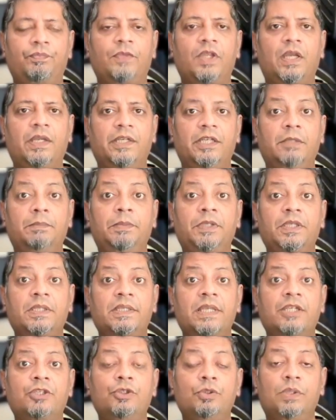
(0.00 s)

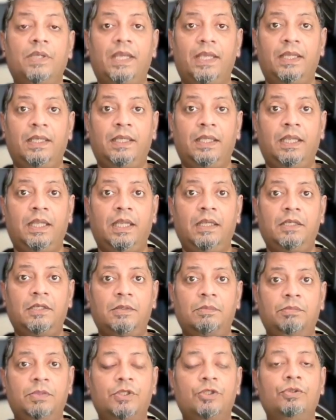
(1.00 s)
IDPs that you can
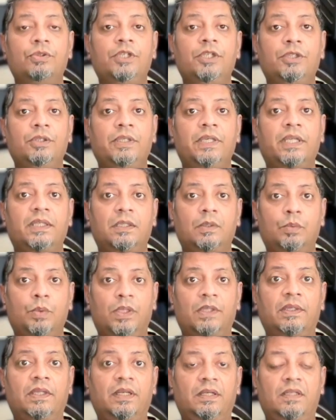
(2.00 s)
get, but you need to get the
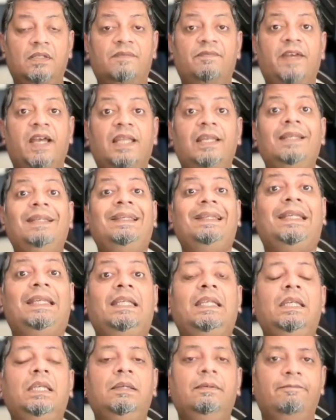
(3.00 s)
one that is valid
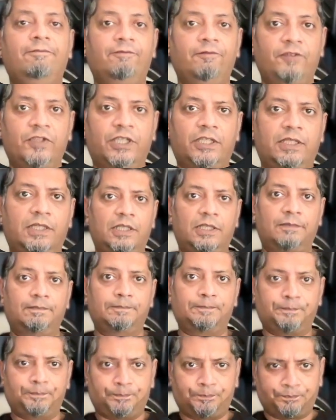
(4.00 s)
in Vietnam,
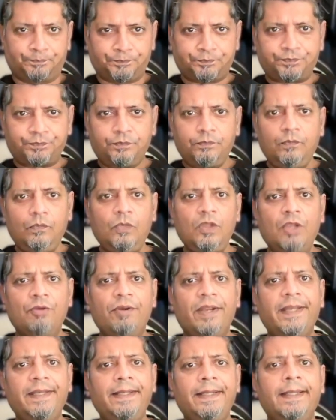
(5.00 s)

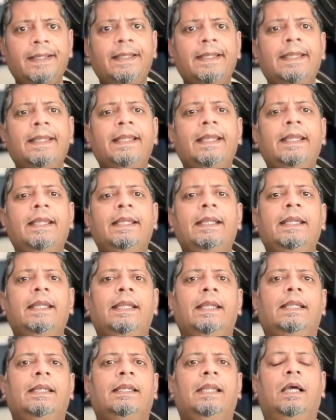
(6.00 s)
right?
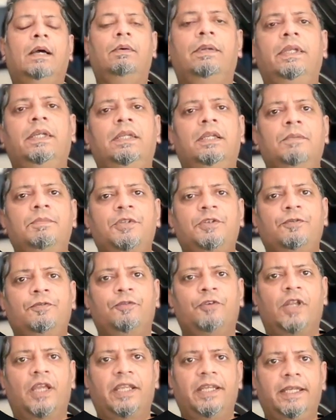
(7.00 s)
Now, in terms
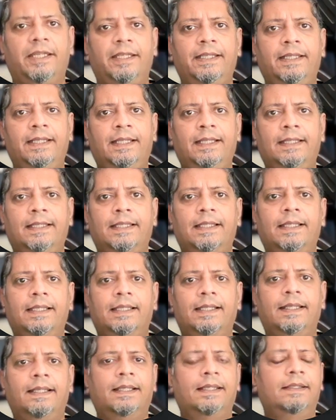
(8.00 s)
of riding,
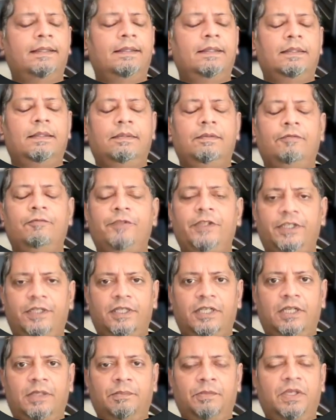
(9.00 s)

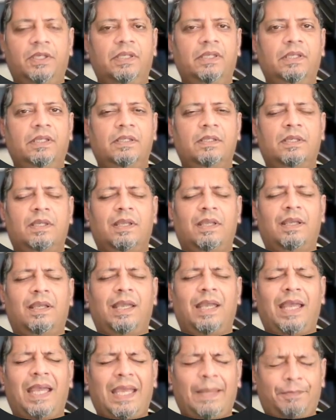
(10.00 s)
Vietnam is
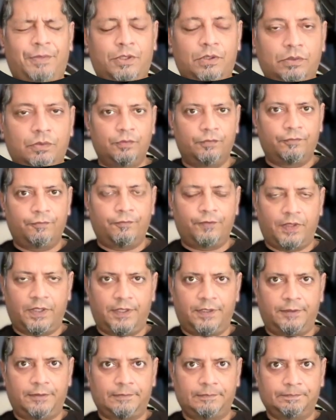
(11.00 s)
absolute
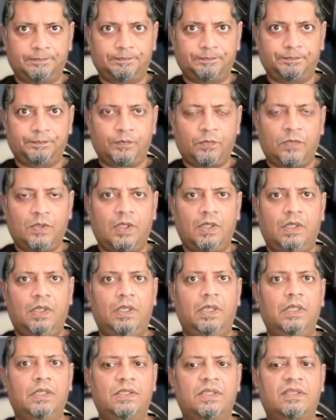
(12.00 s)
fun.
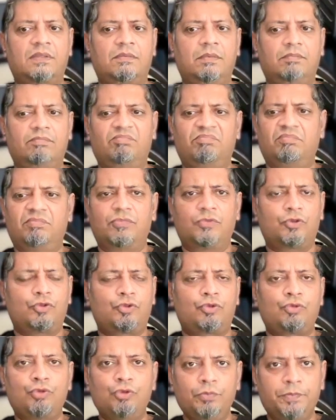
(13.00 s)
It's
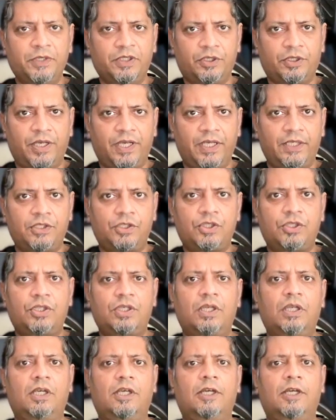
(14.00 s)
super great.